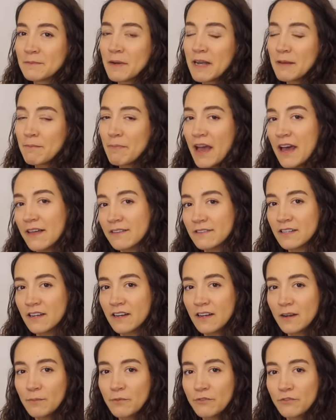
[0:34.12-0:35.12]
my
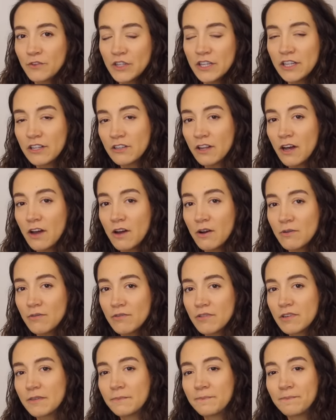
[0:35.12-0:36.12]
bathtub fully
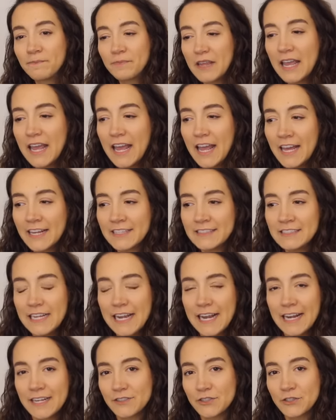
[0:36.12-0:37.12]
clothed and
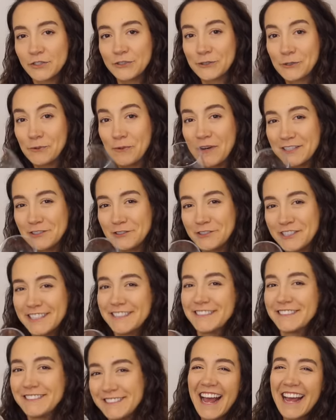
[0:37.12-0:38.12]
answer your
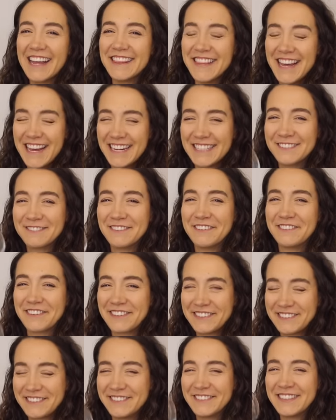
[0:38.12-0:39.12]
questions. And that's what
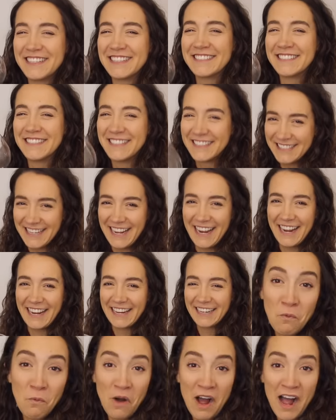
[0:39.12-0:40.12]
we're doing
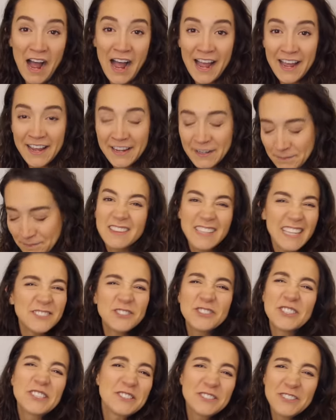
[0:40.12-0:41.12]
today. Why?
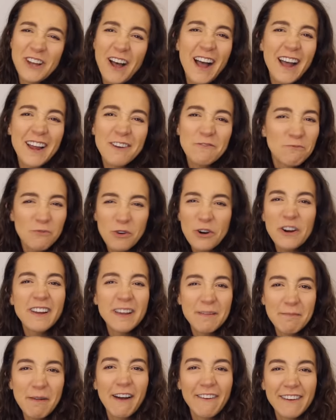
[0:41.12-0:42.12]
Let's just not
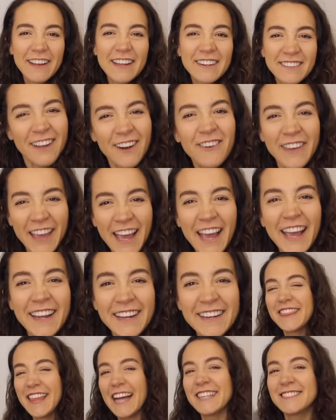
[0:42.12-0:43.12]
worry about it, okay?
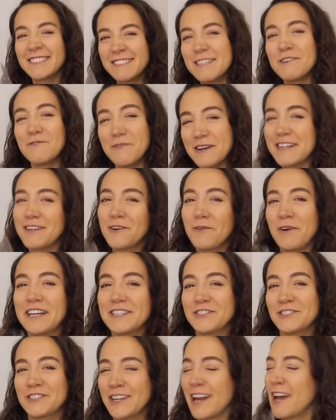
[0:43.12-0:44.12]
That's the one
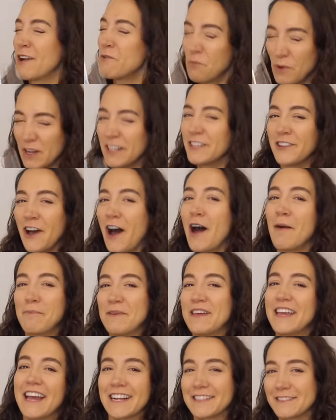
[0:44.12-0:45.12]
question I will not
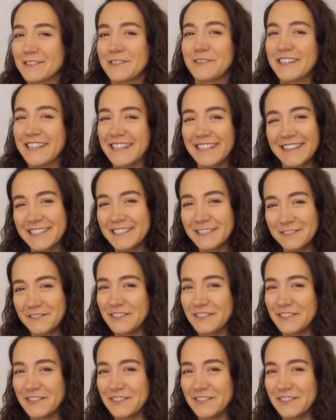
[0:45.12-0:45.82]
be answering in this